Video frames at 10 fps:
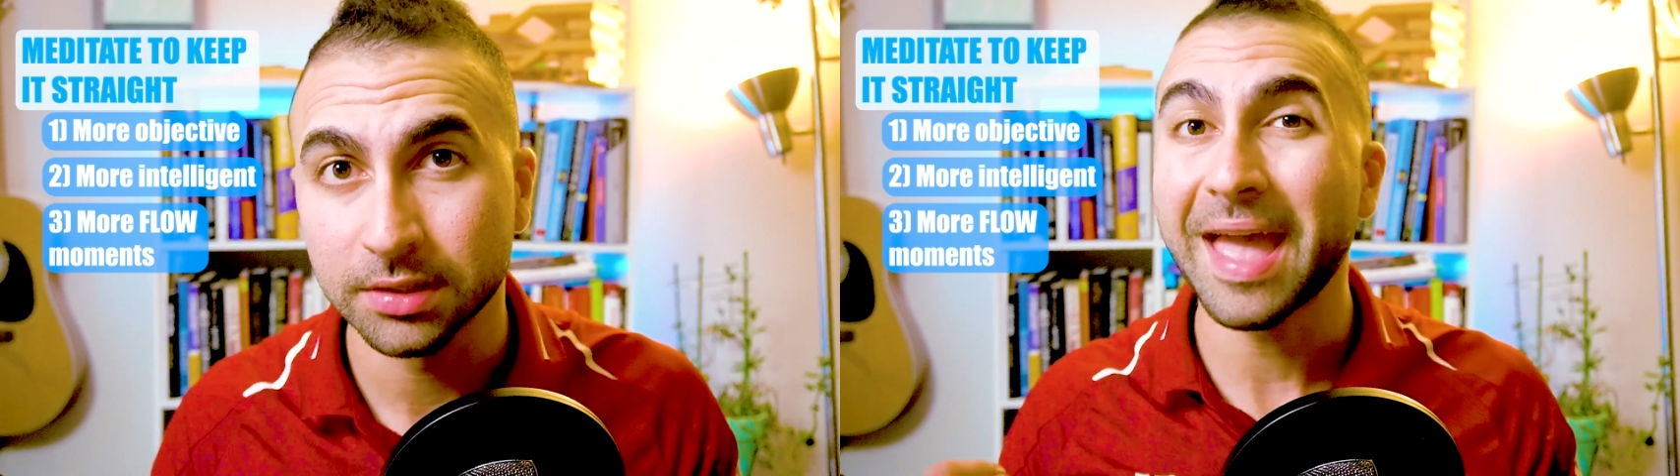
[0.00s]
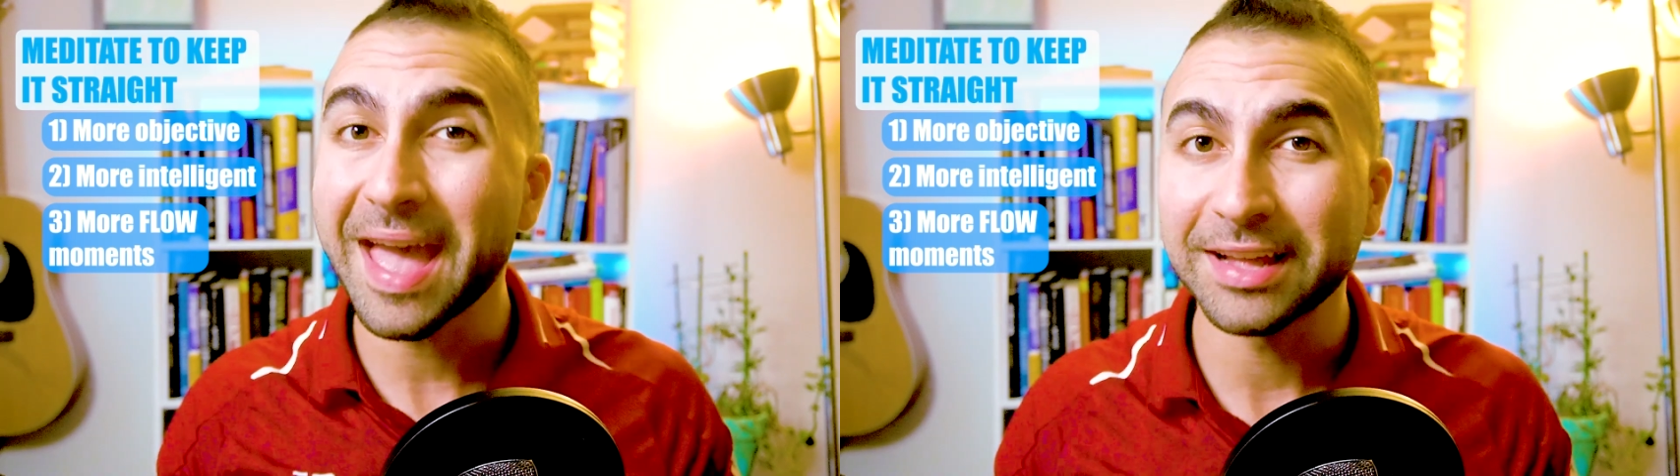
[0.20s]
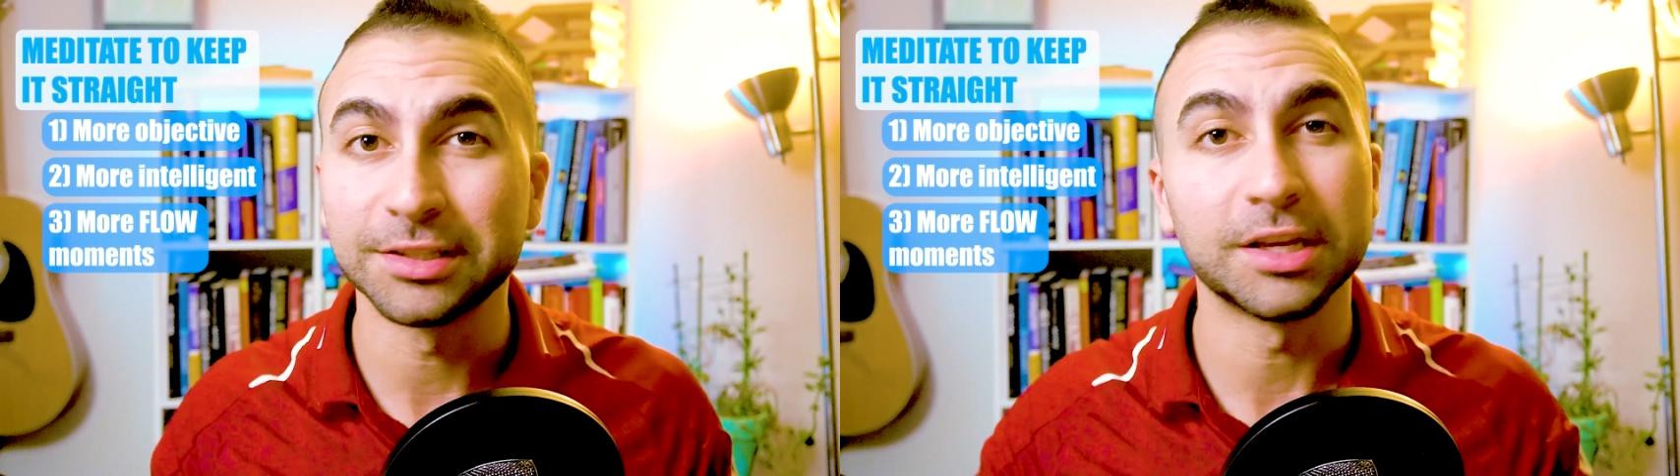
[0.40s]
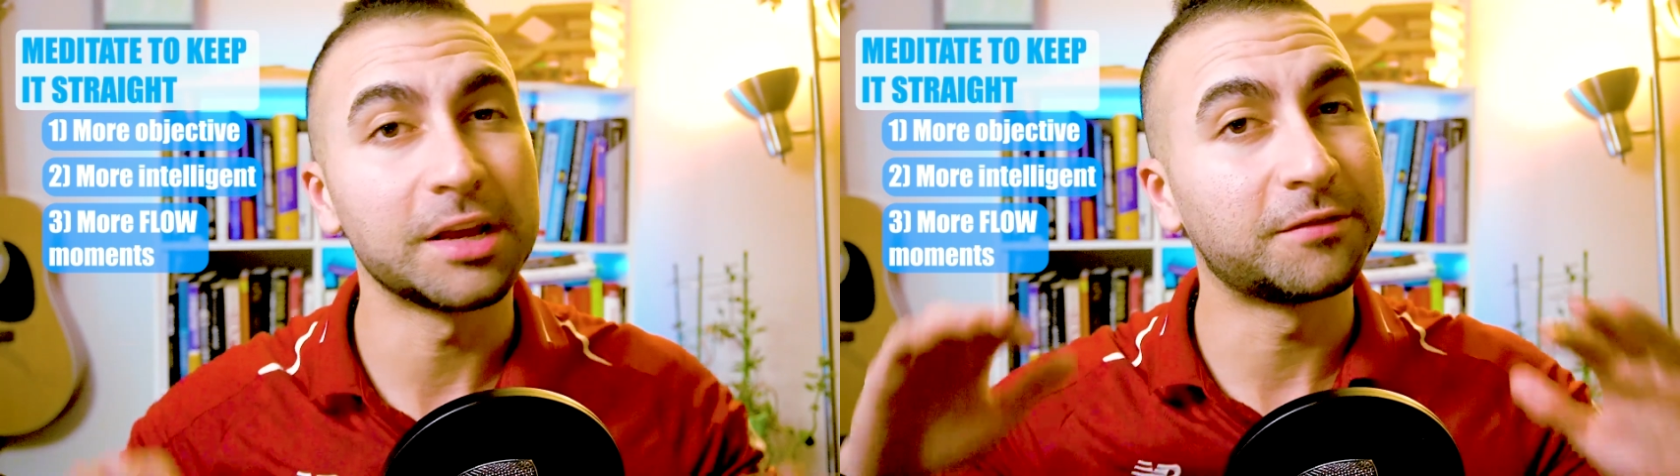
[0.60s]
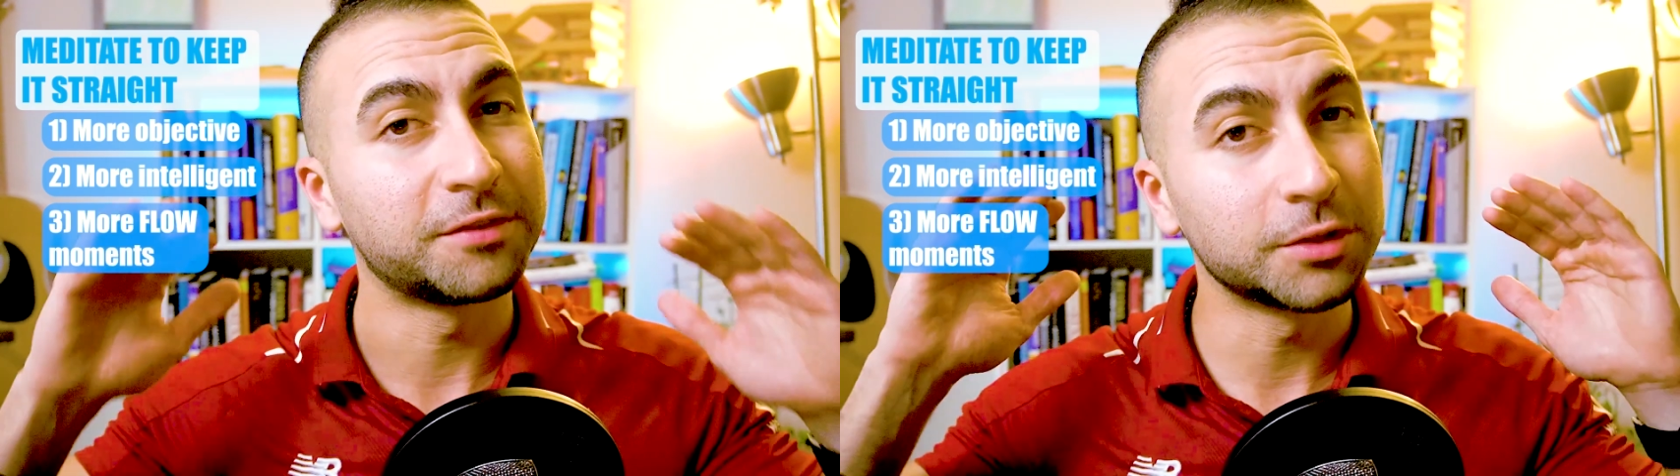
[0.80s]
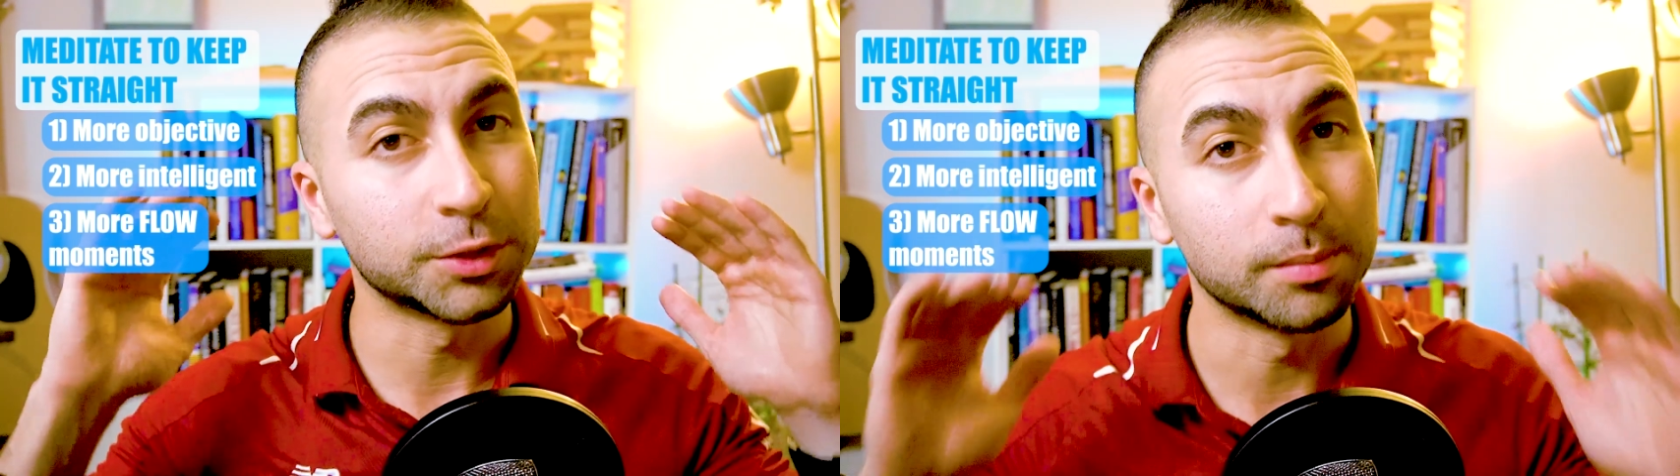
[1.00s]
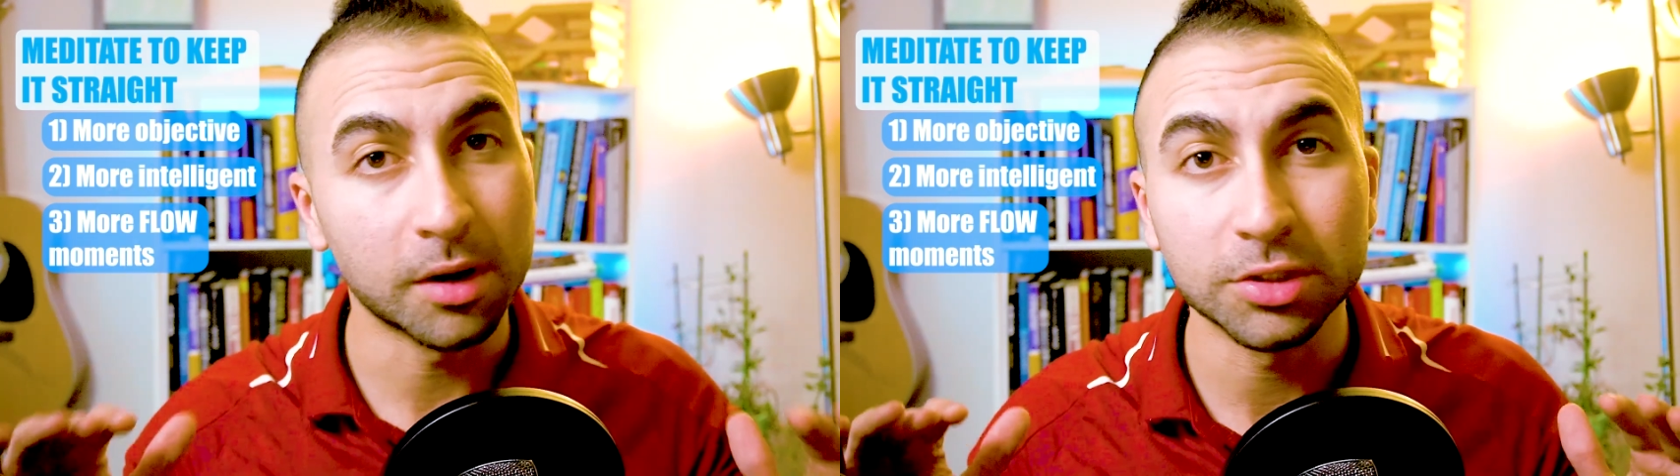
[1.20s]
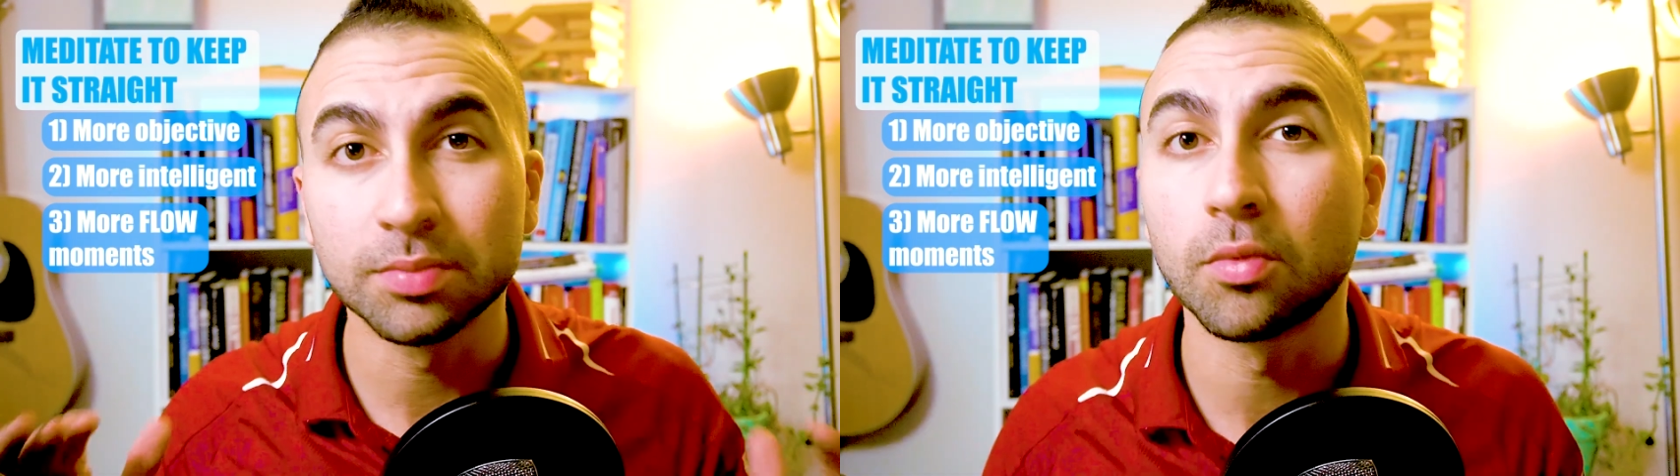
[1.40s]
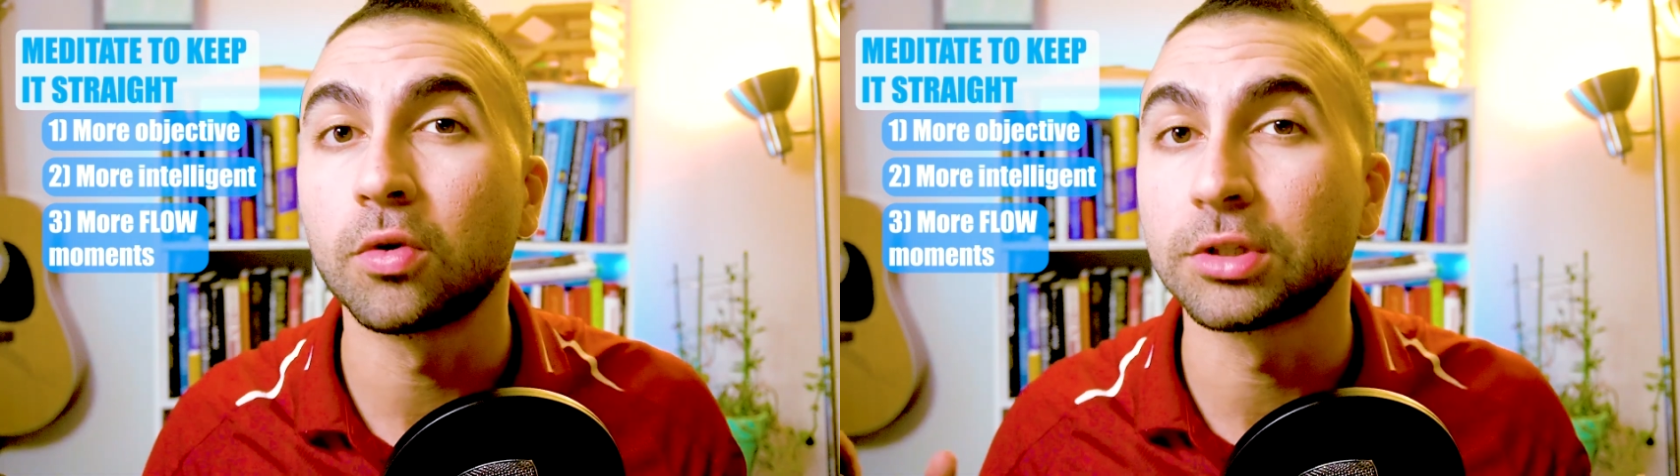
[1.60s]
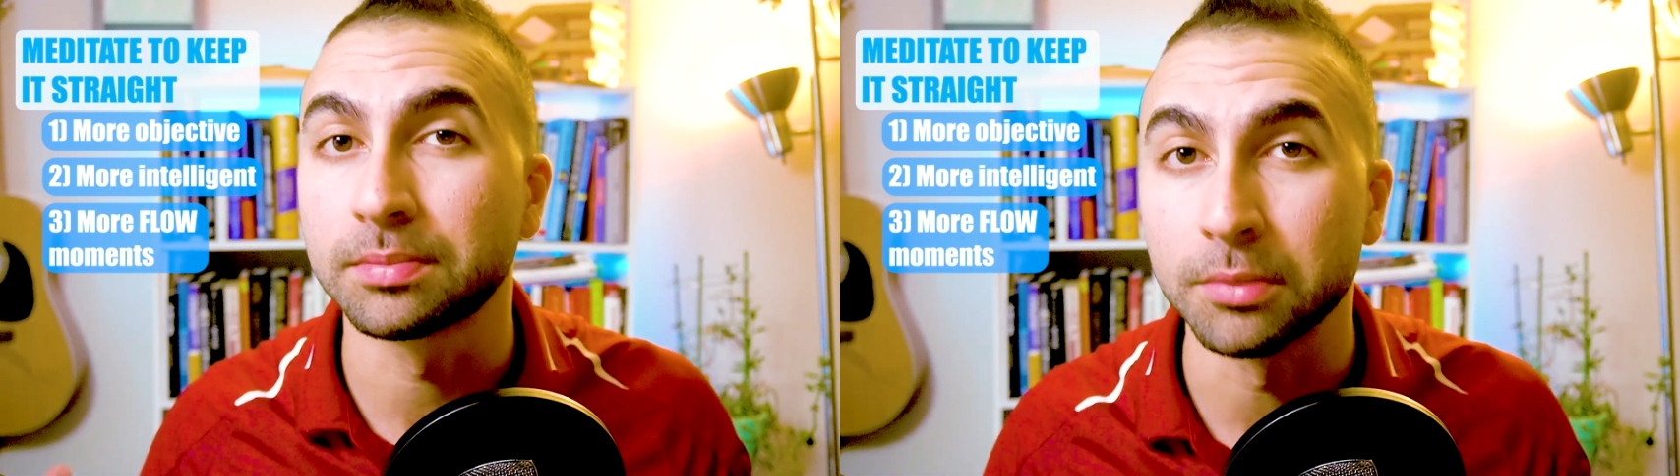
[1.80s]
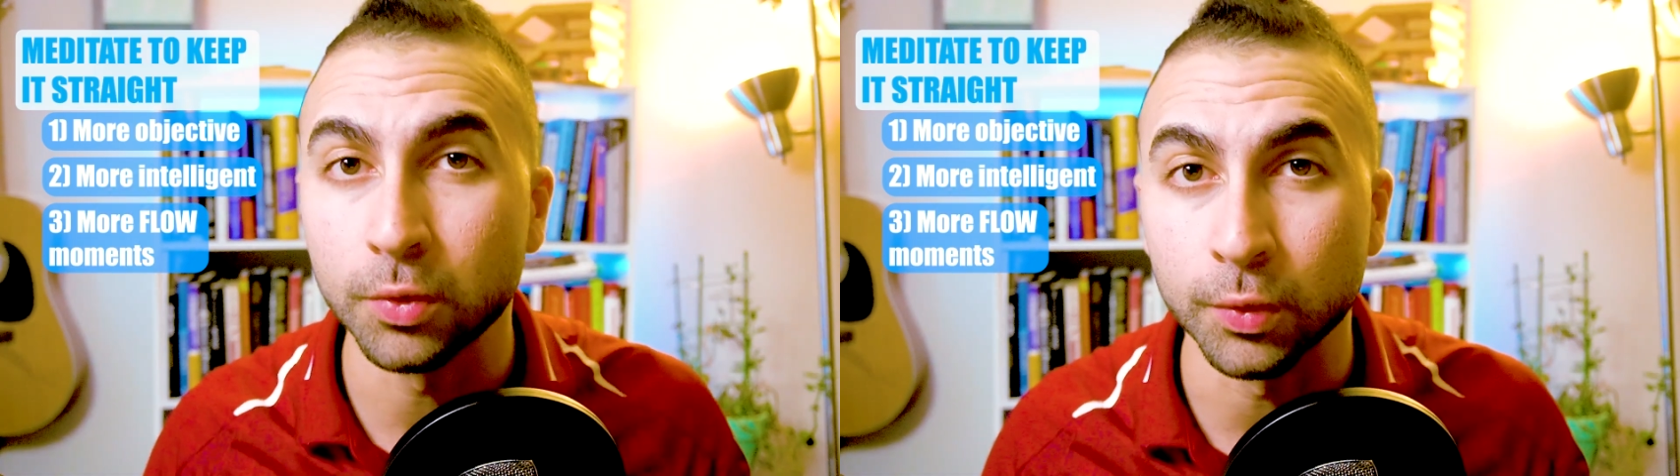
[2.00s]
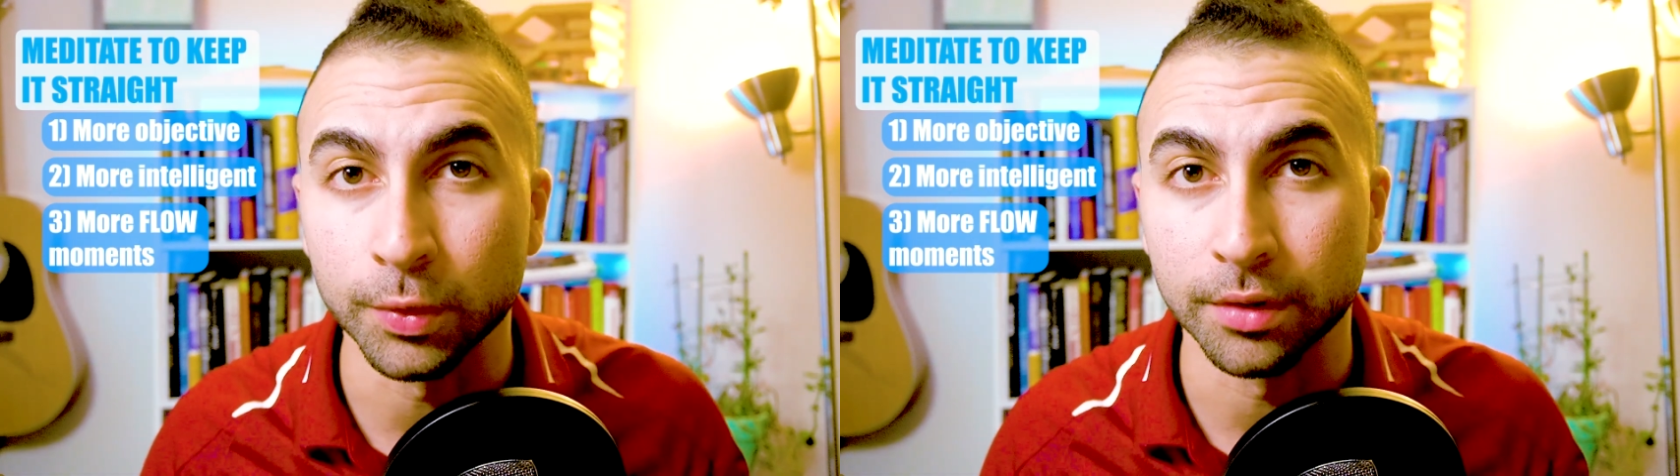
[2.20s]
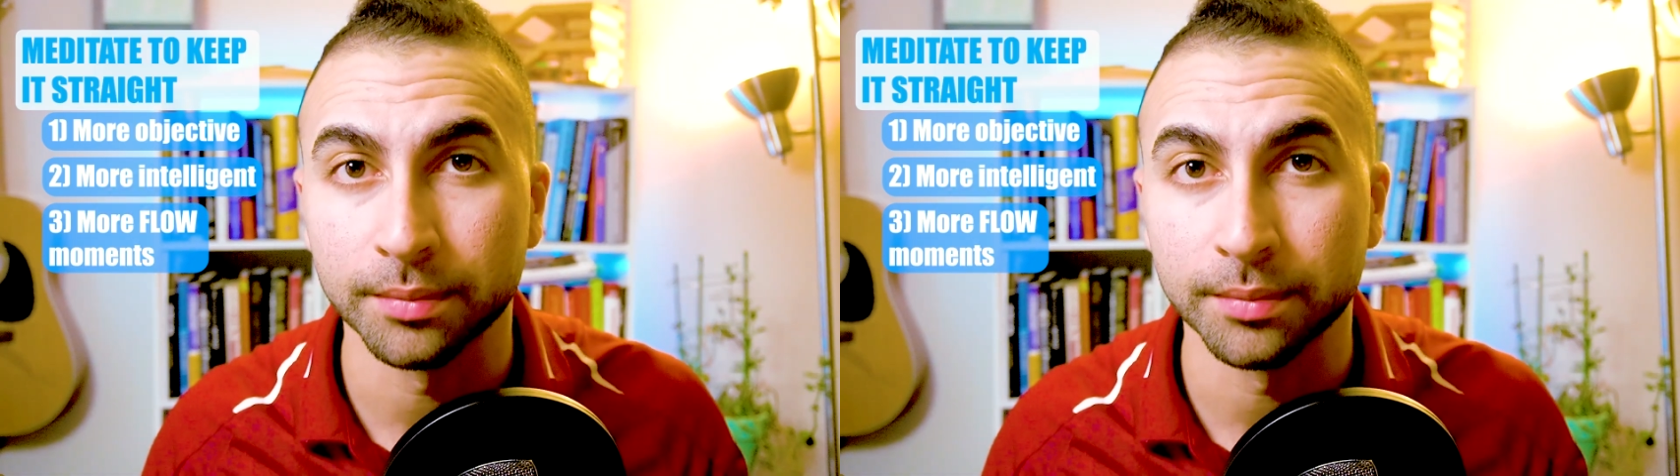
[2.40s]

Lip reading: and it feels much more smooth.